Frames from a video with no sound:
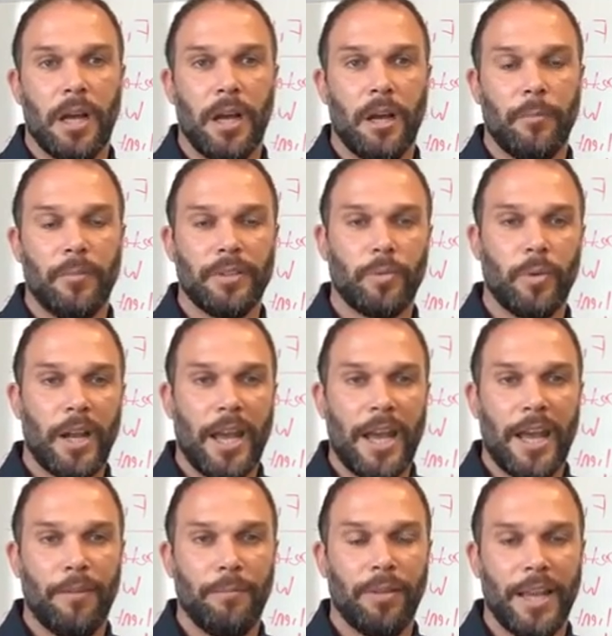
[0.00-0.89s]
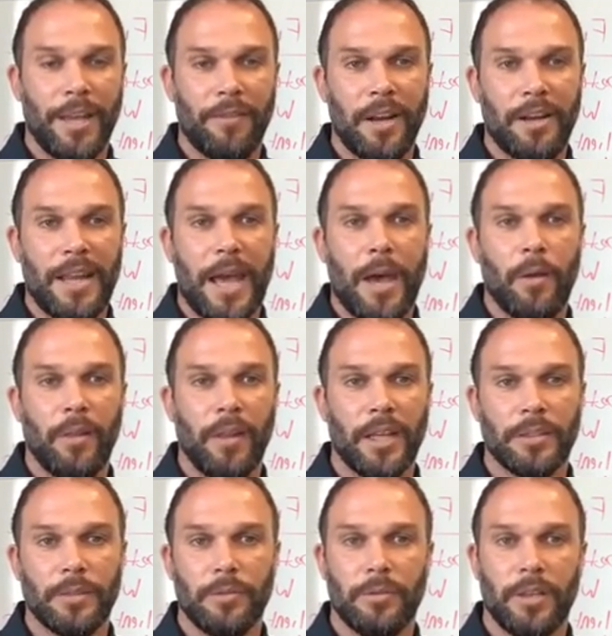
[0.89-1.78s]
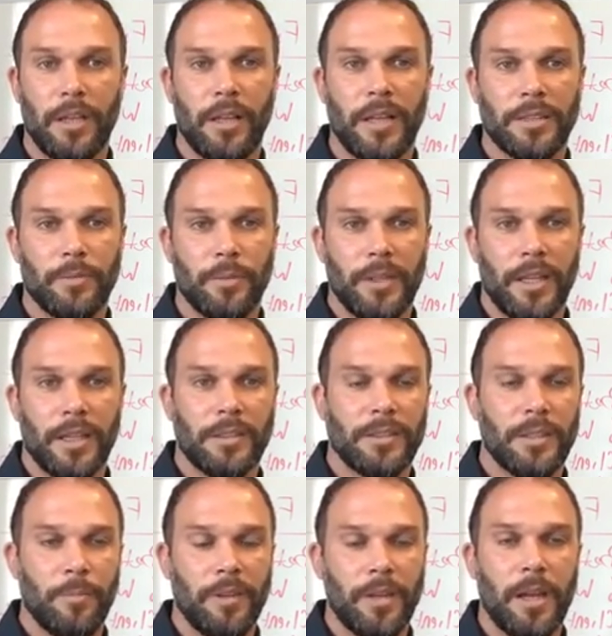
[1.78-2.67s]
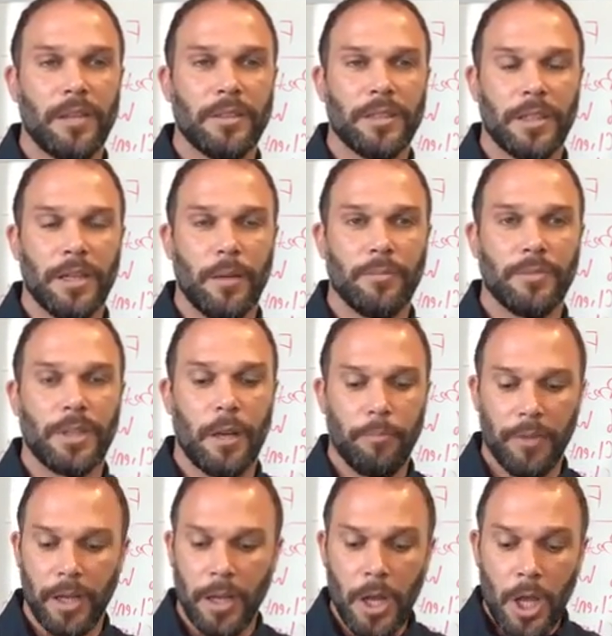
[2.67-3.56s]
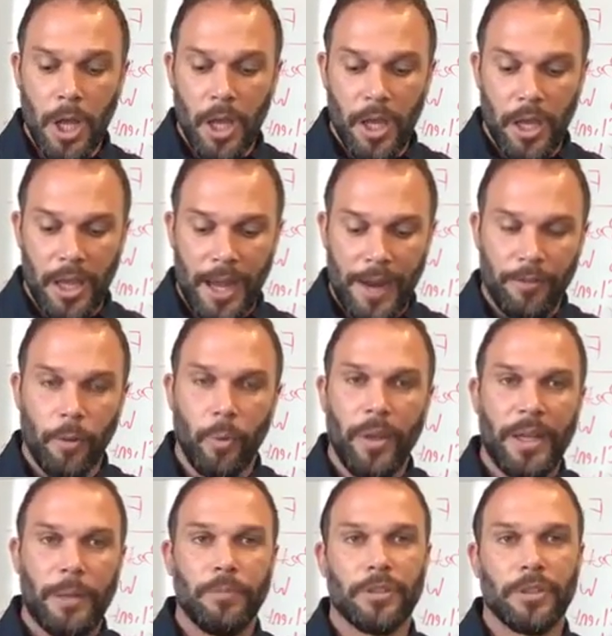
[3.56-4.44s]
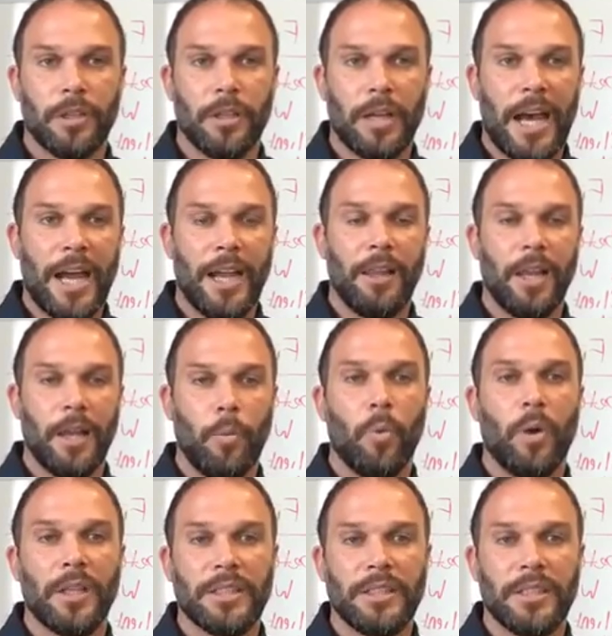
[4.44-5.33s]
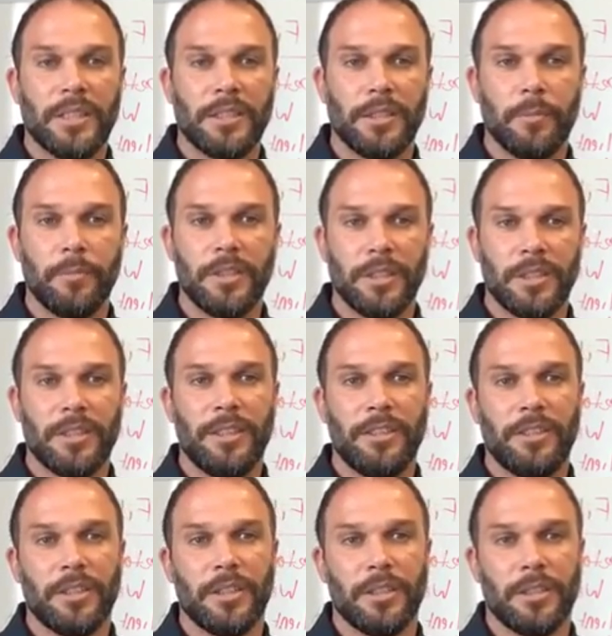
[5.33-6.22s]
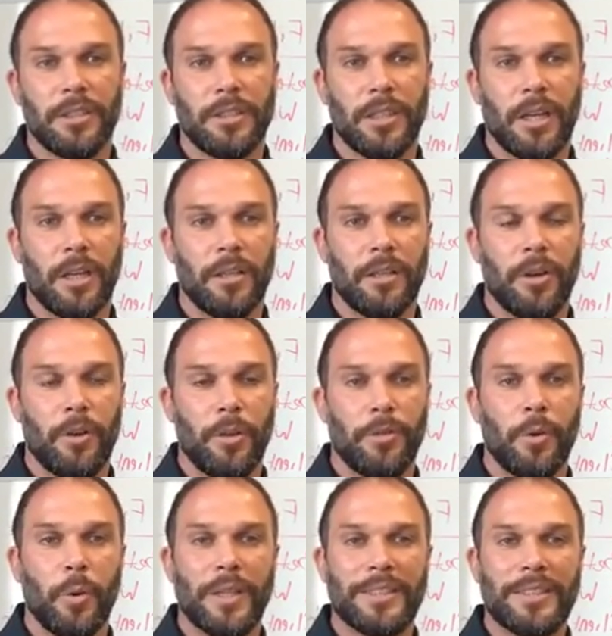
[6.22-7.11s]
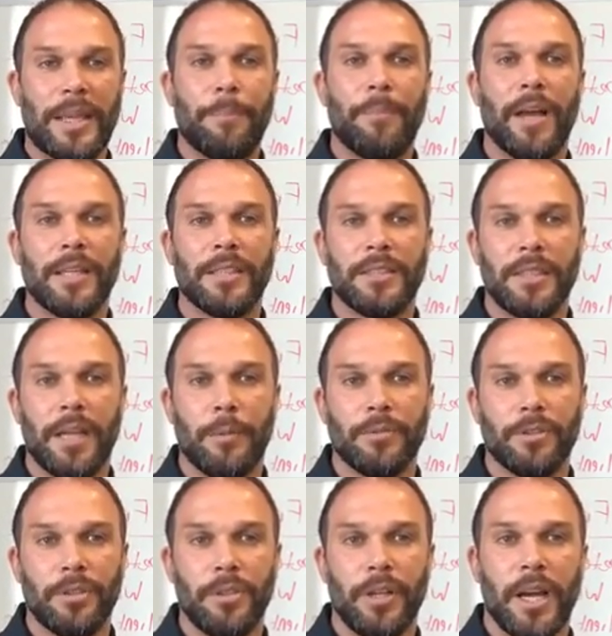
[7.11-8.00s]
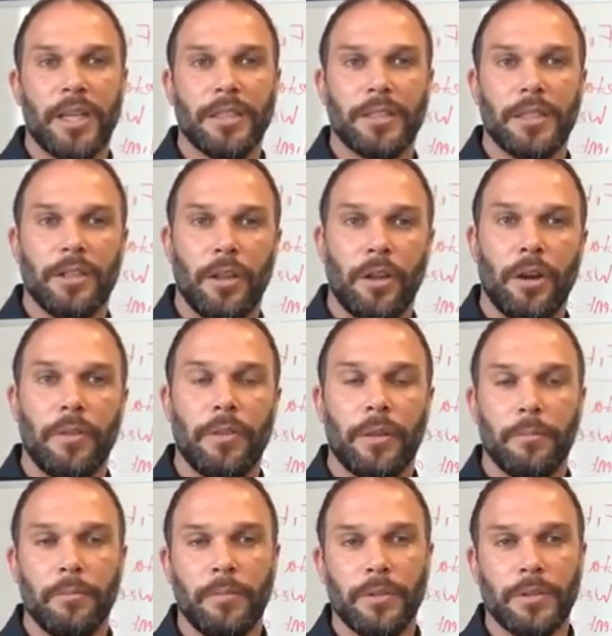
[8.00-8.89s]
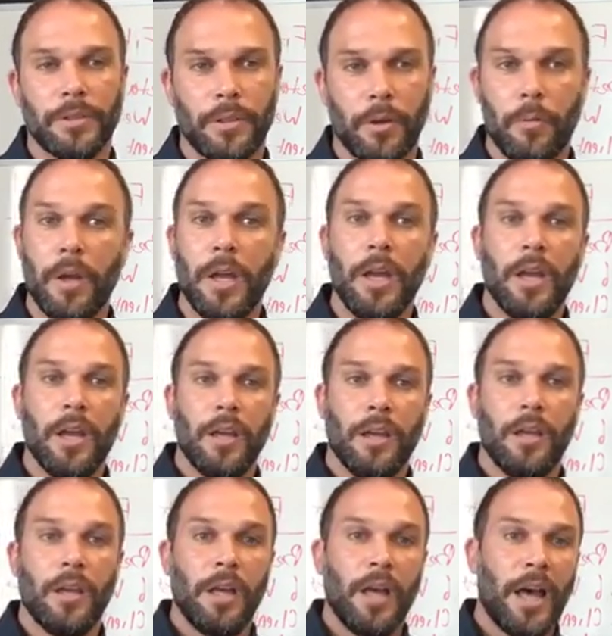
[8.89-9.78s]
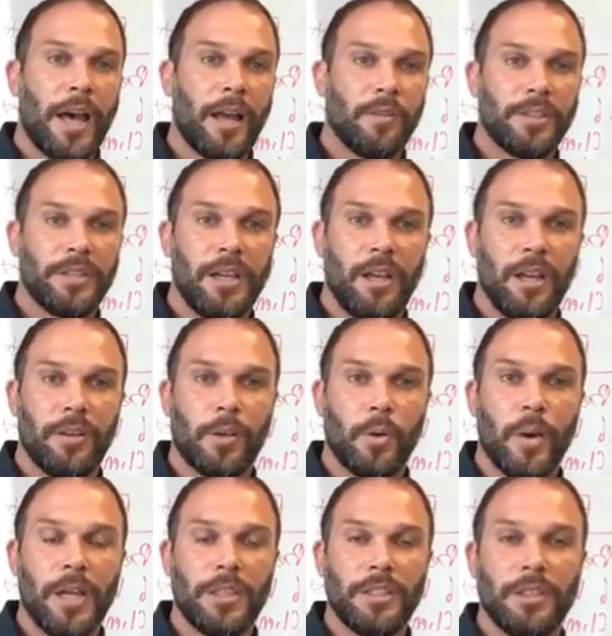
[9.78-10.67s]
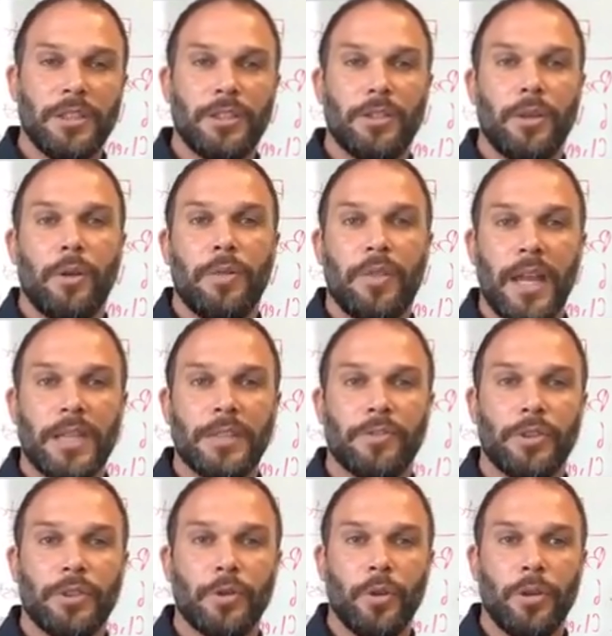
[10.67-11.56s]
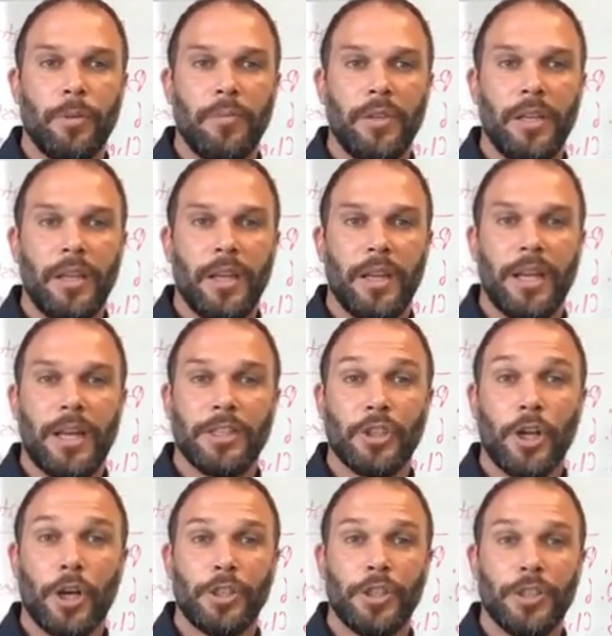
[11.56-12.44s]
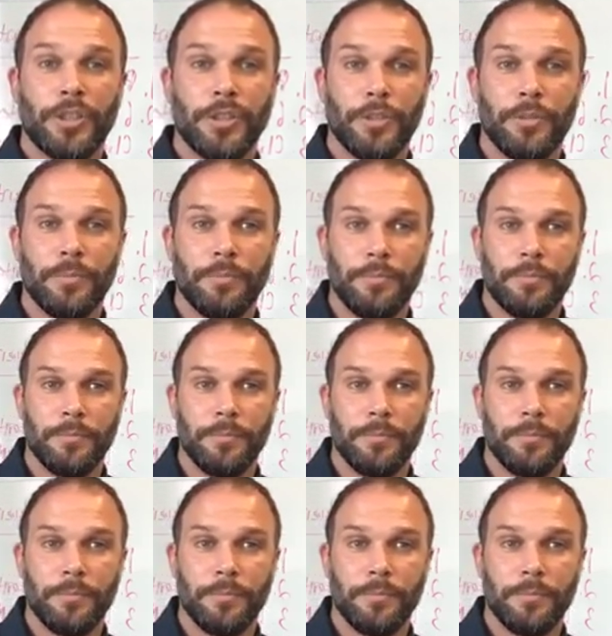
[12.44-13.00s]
is what I have planned right now, unless we get something else that comes up. But every week I'm just going to highlight one system and just go through it step by step so you guys can learn them. So I don't see any other questions, so thanks for joining me, and I'll talk to you soon.